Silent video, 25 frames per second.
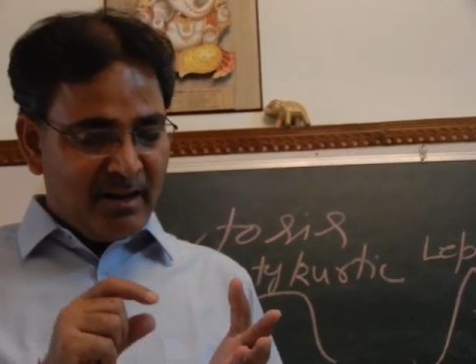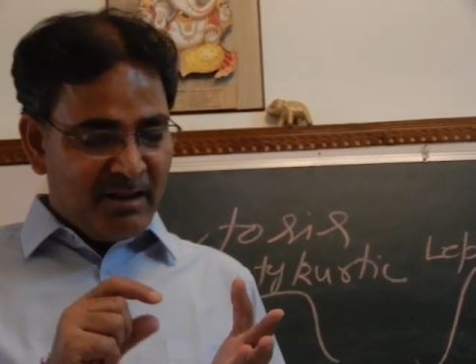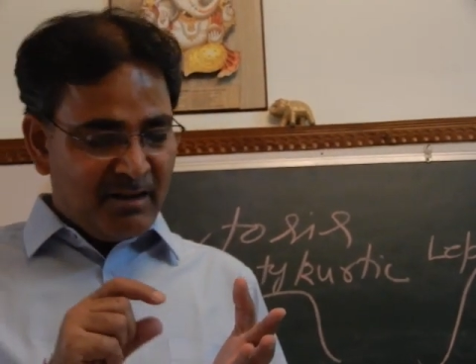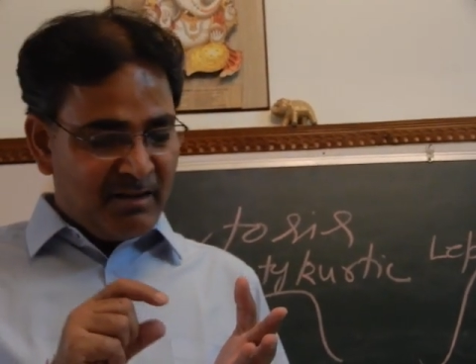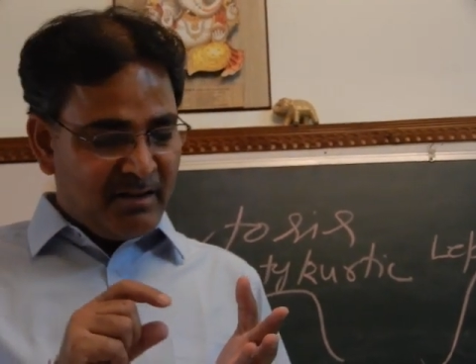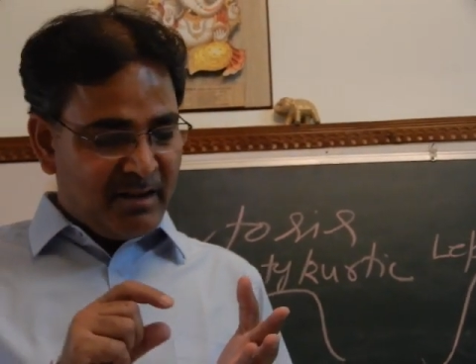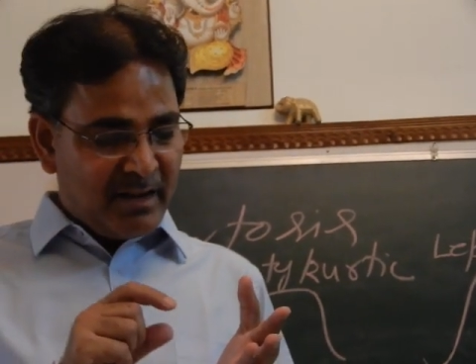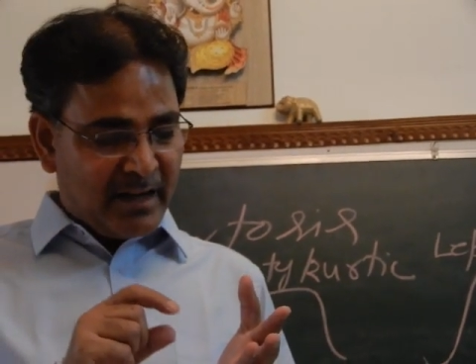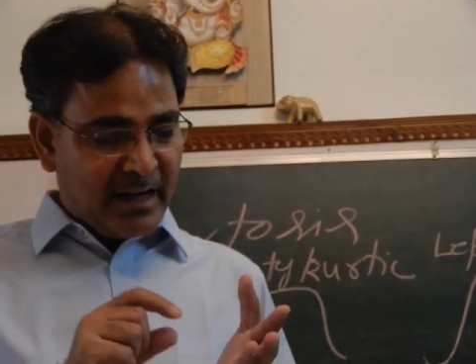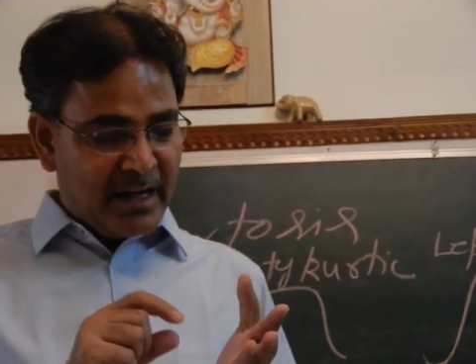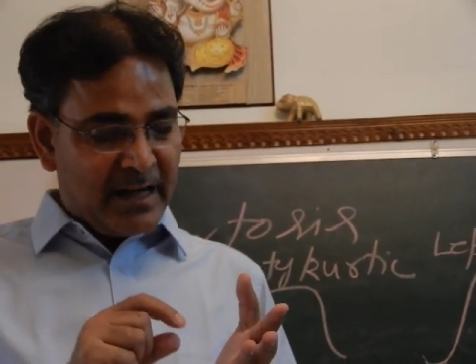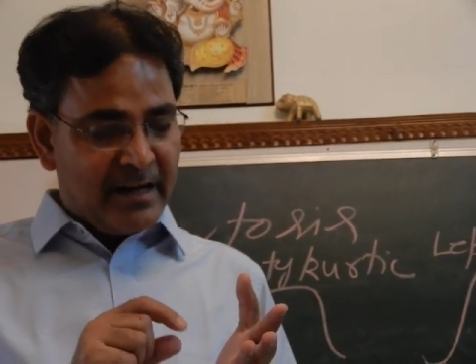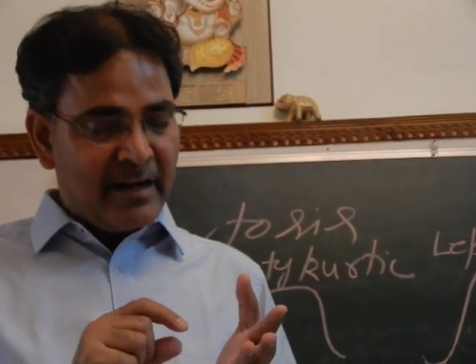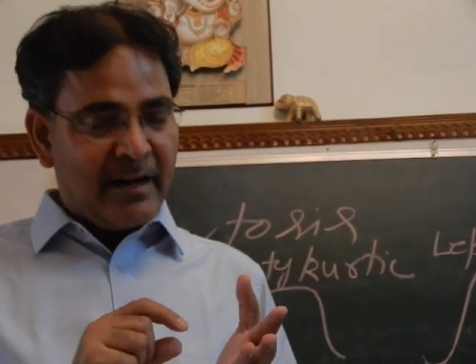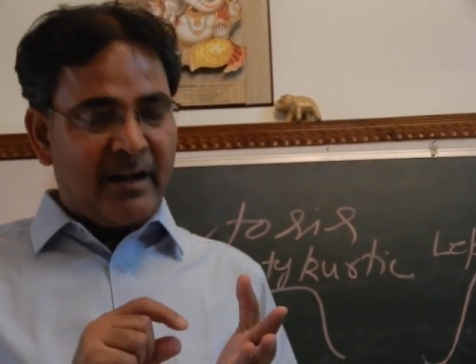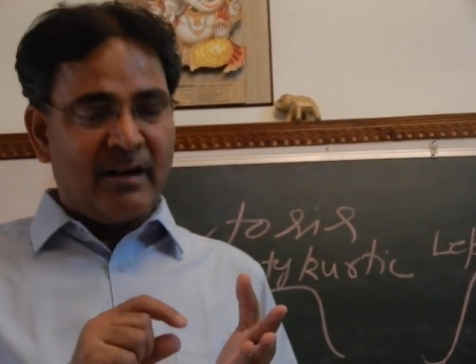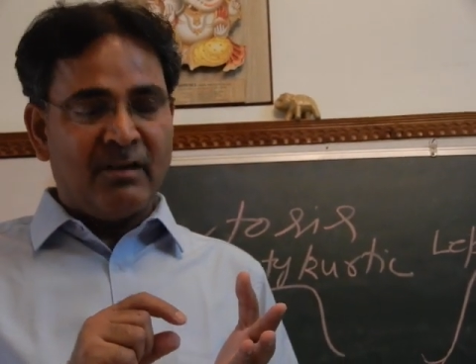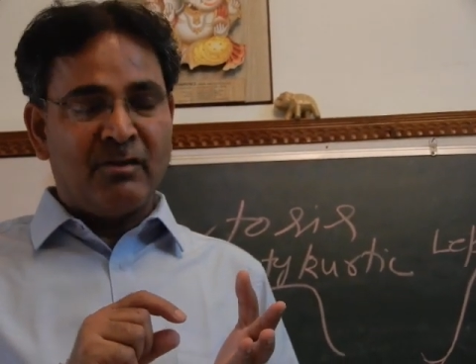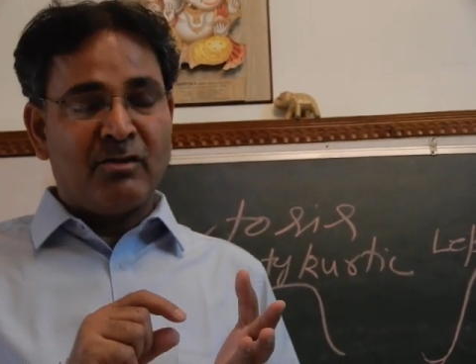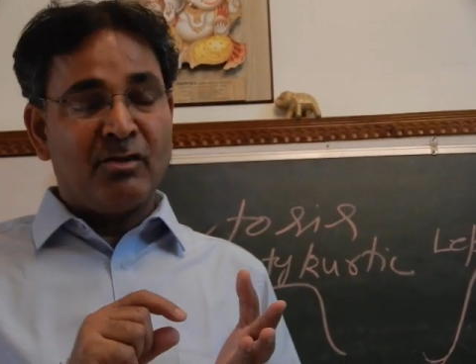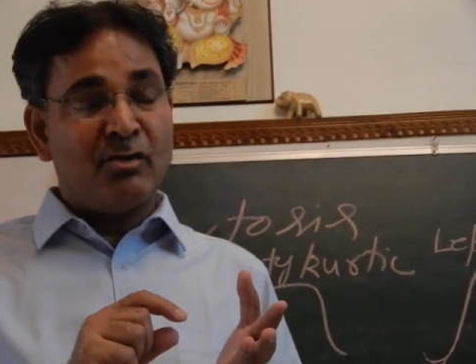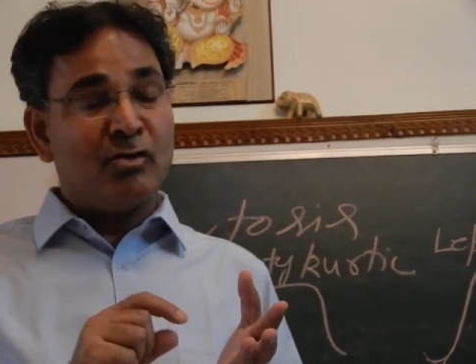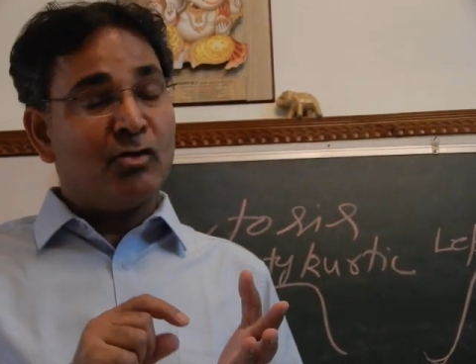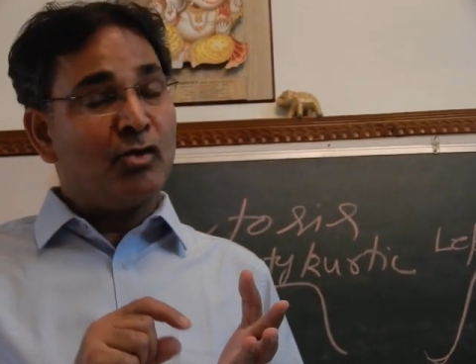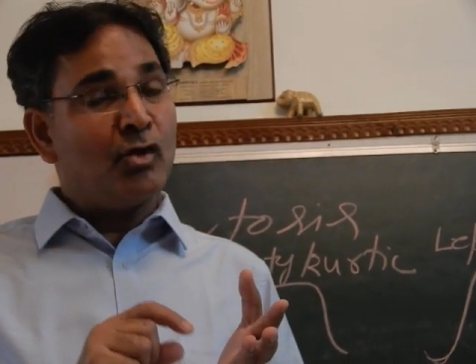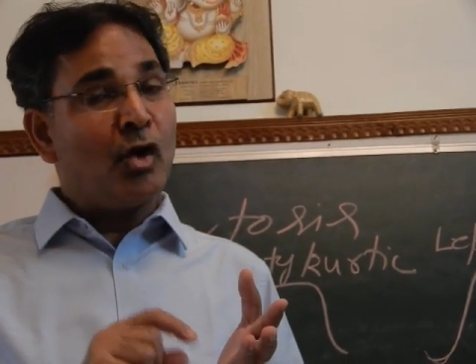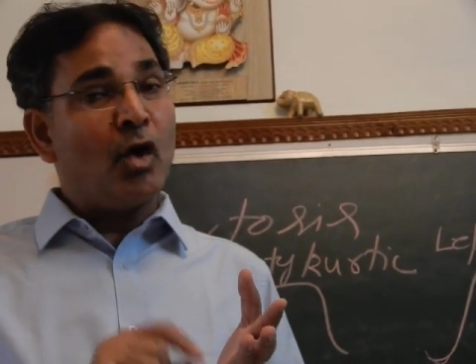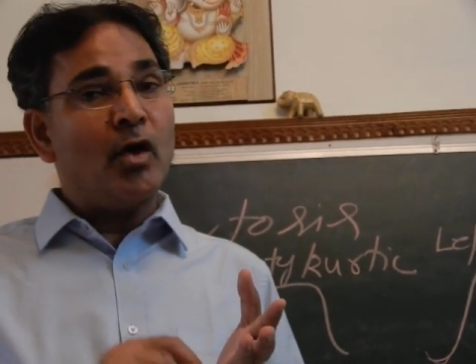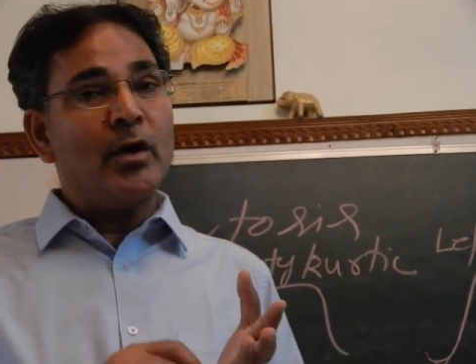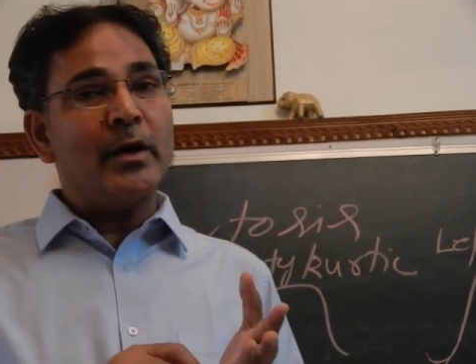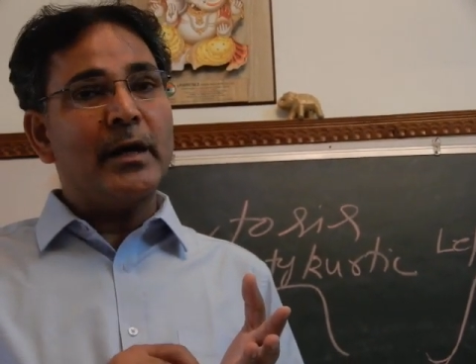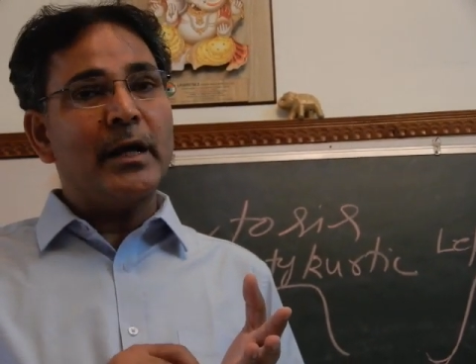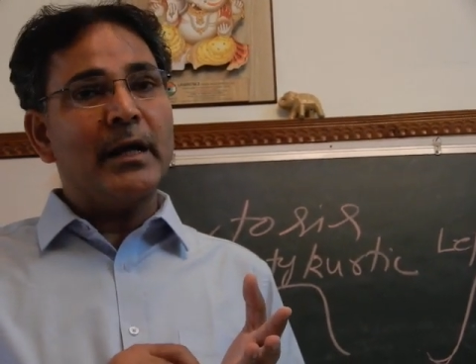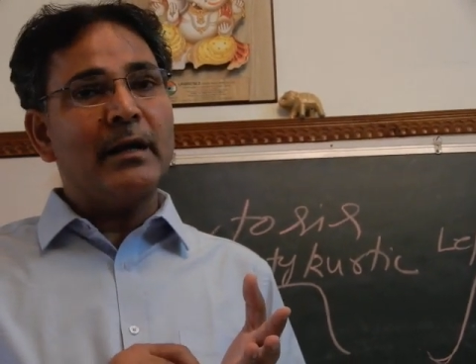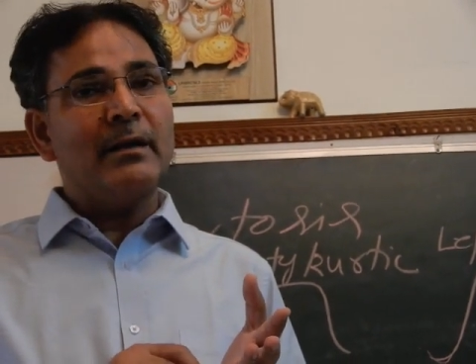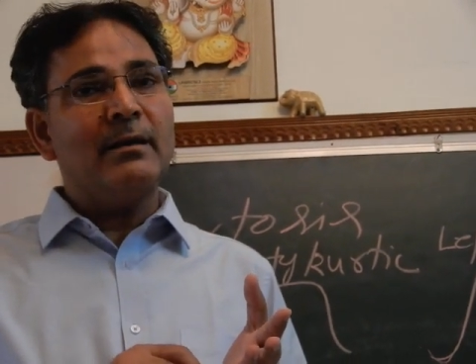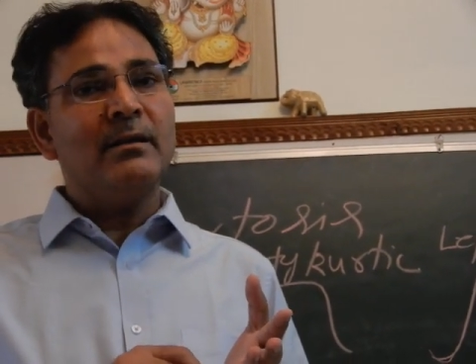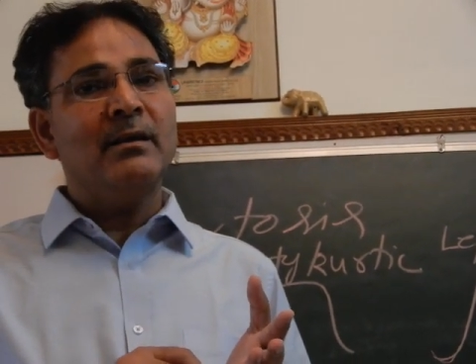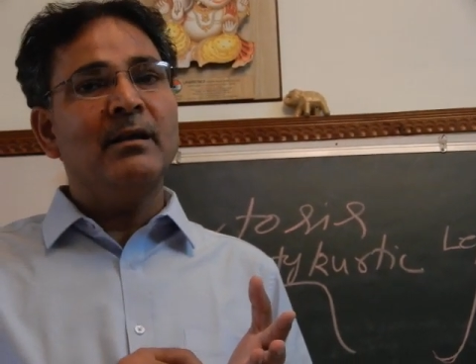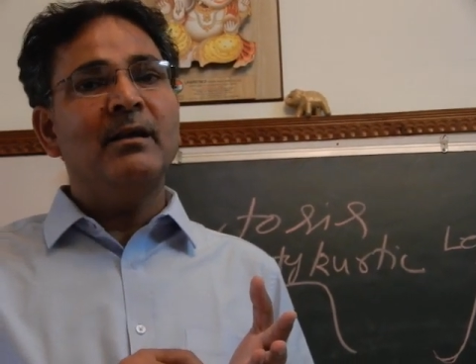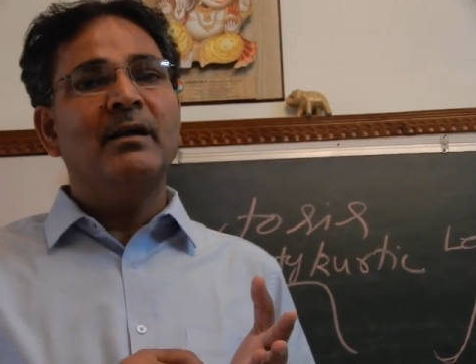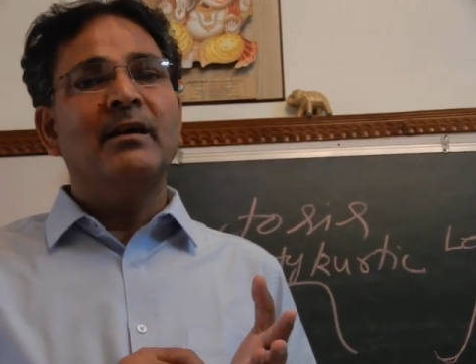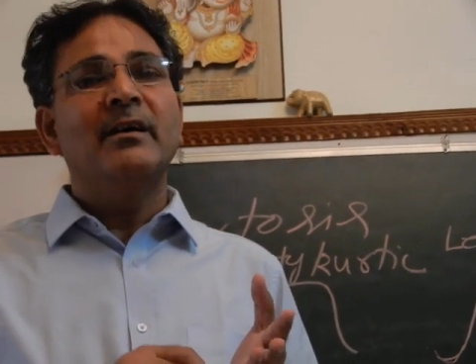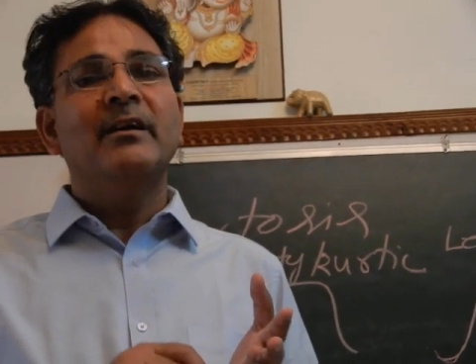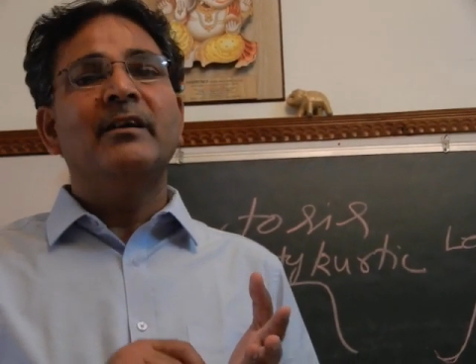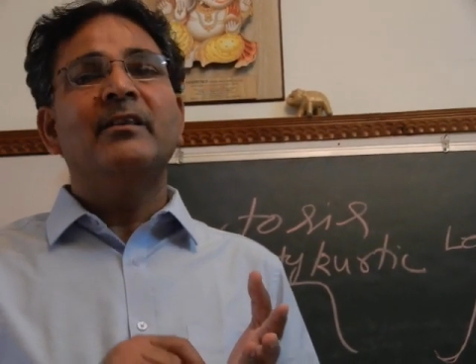second is sorting,